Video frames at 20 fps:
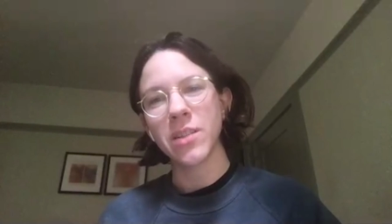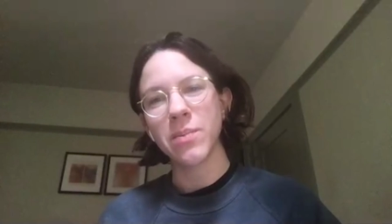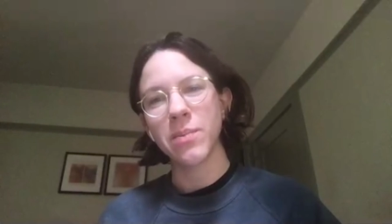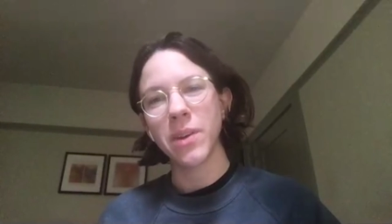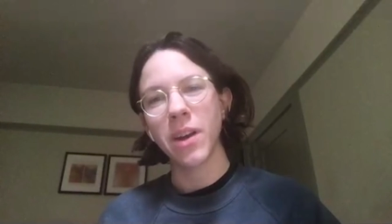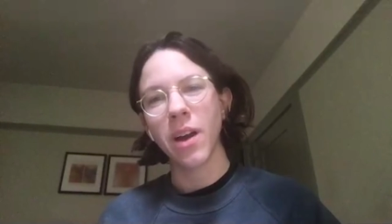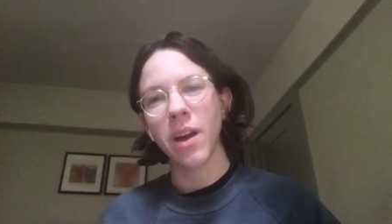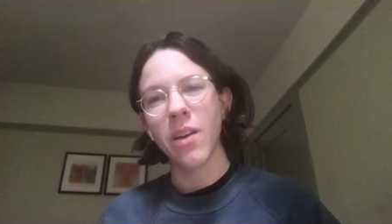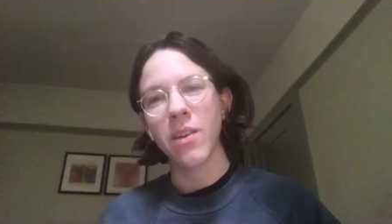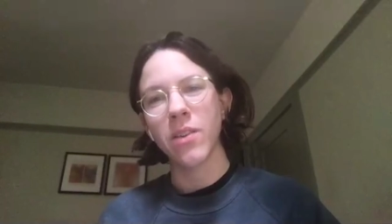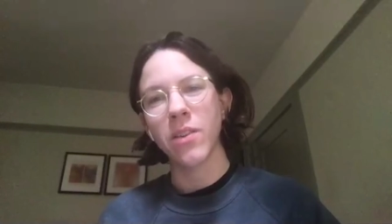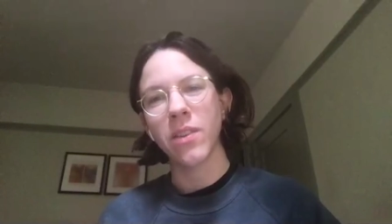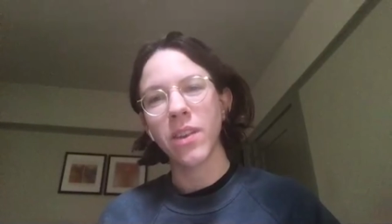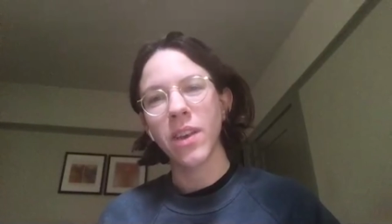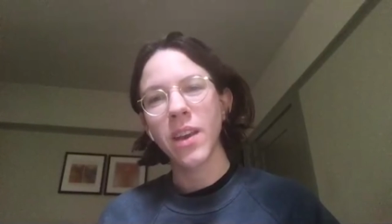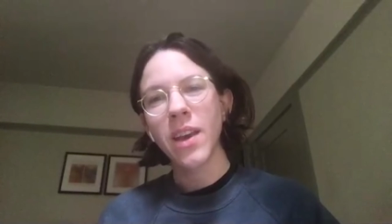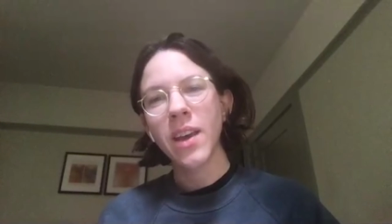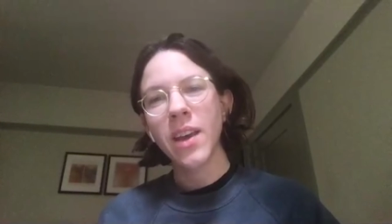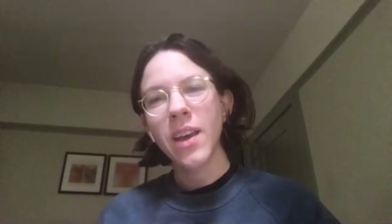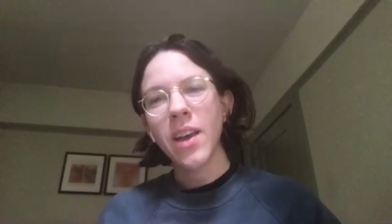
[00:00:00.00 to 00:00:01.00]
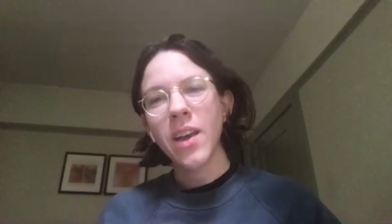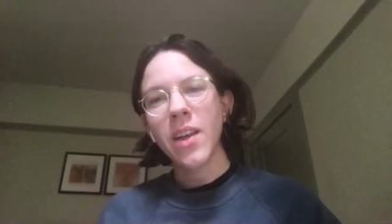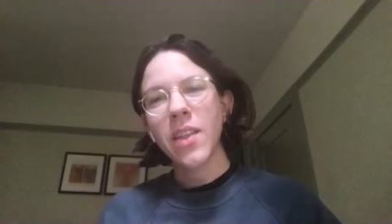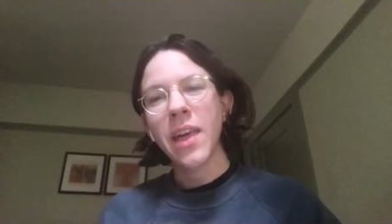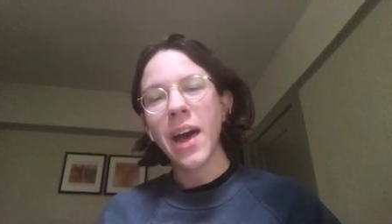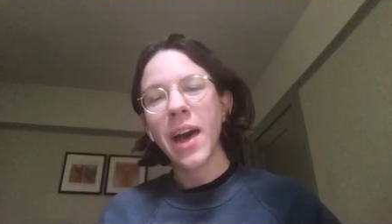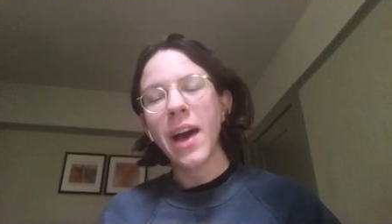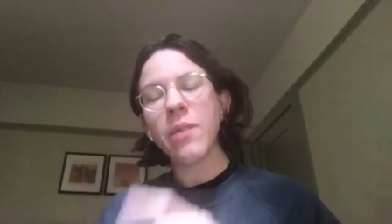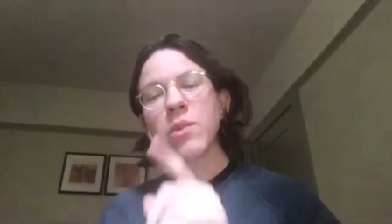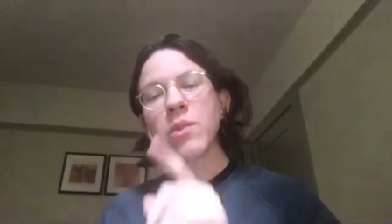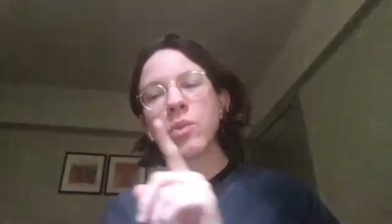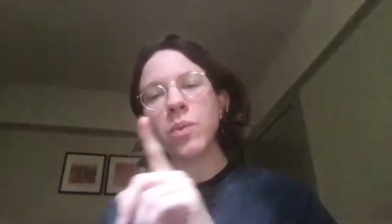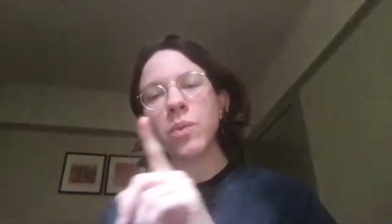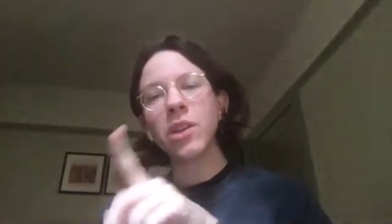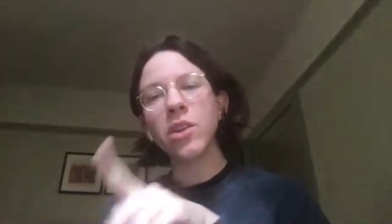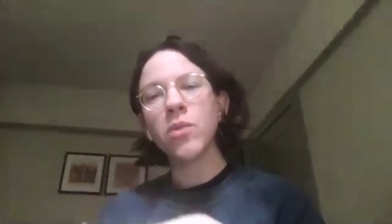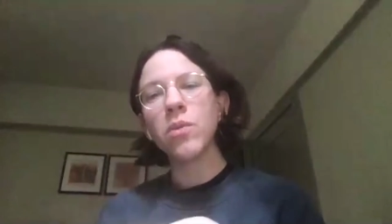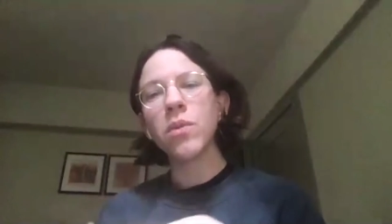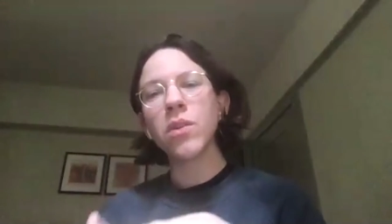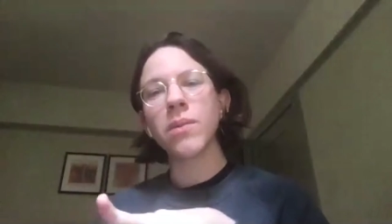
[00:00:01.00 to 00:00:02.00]
Because that was when
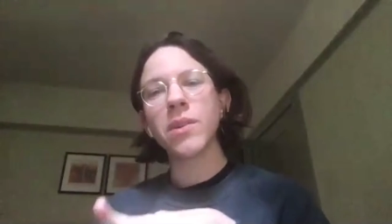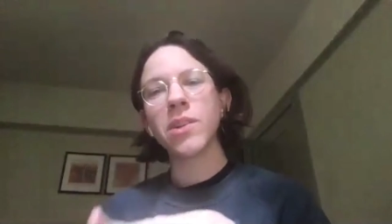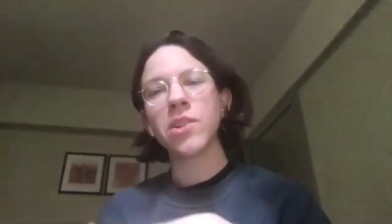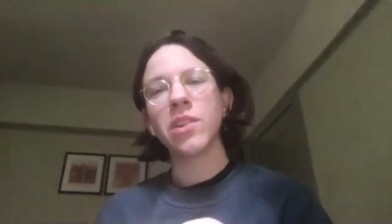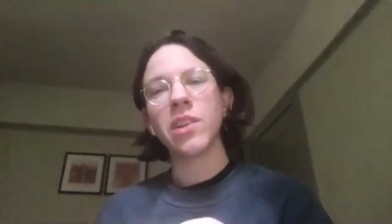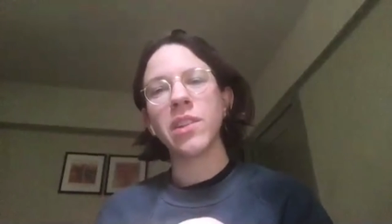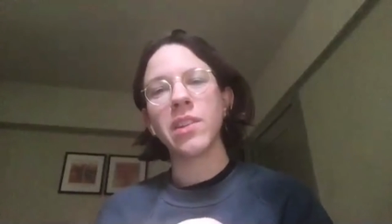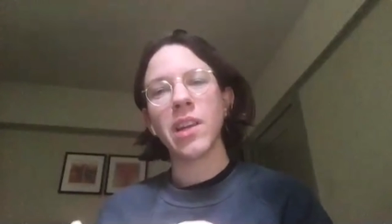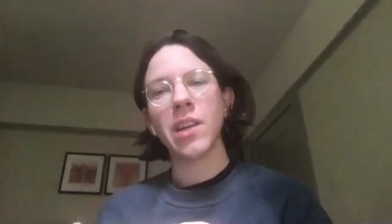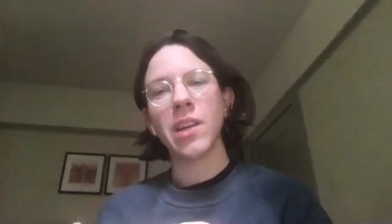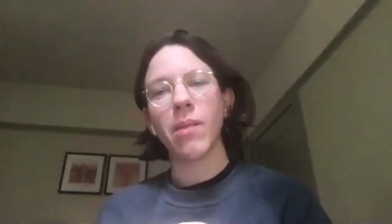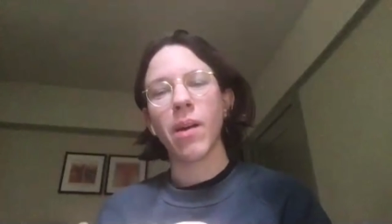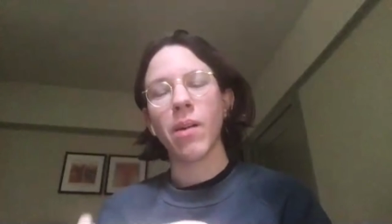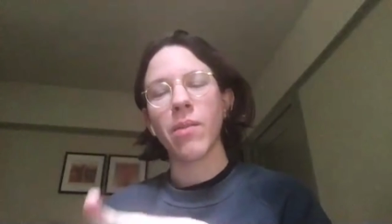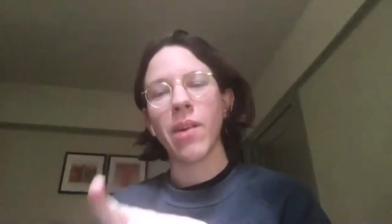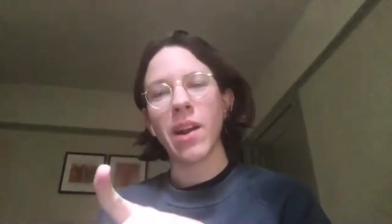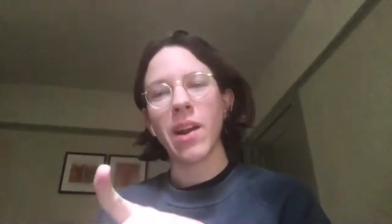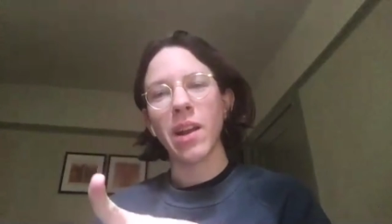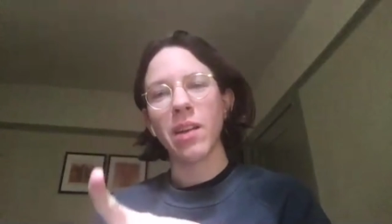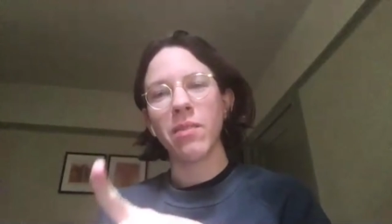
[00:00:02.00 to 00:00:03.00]
you were originally thinking about writing